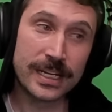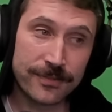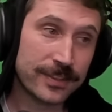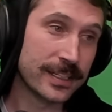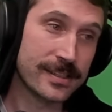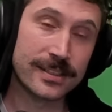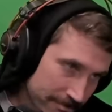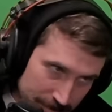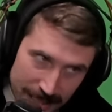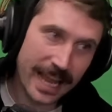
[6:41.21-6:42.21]
Netflix.
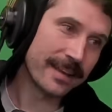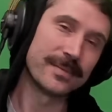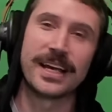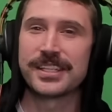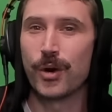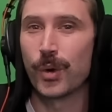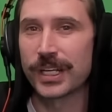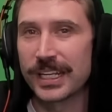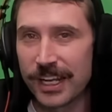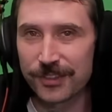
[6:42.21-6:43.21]
But hey, I still work
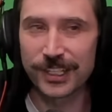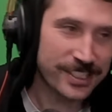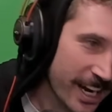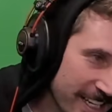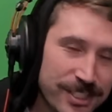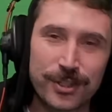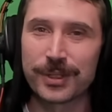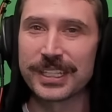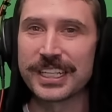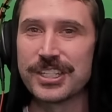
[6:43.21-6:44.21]
at Netflix. I still
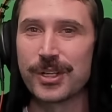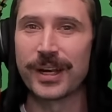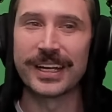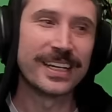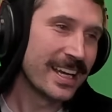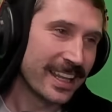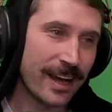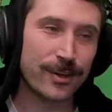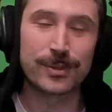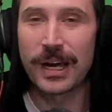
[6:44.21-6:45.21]
really enjoy it.
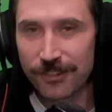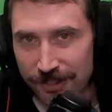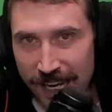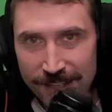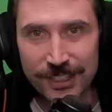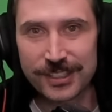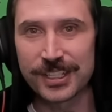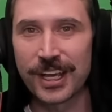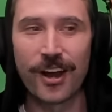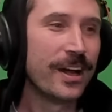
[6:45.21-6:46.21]
That was about five years
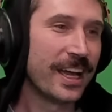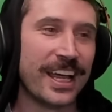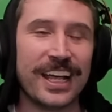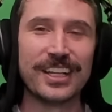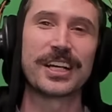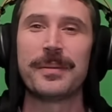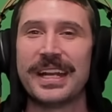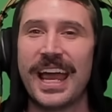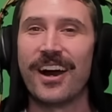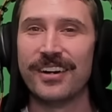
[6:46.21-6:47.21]
ago. And look at me
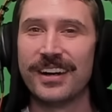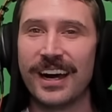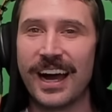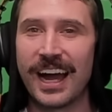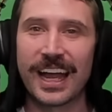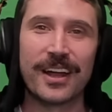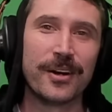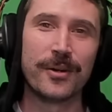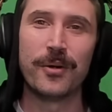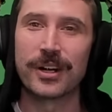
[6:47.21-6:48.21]
now. I
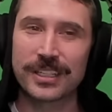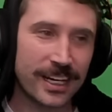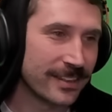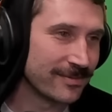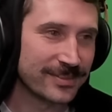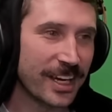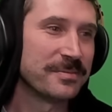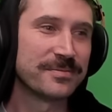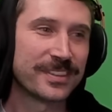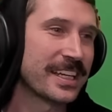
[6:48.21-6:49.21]
uh, work on
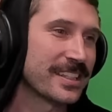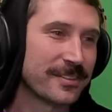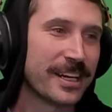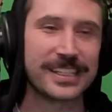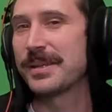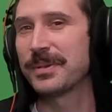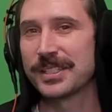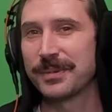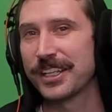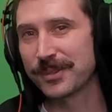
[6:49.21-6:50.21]
dumb things and write C++
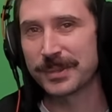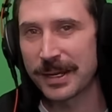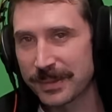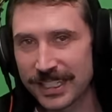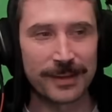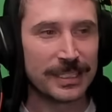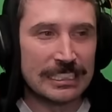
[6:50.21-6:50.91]
from time to time.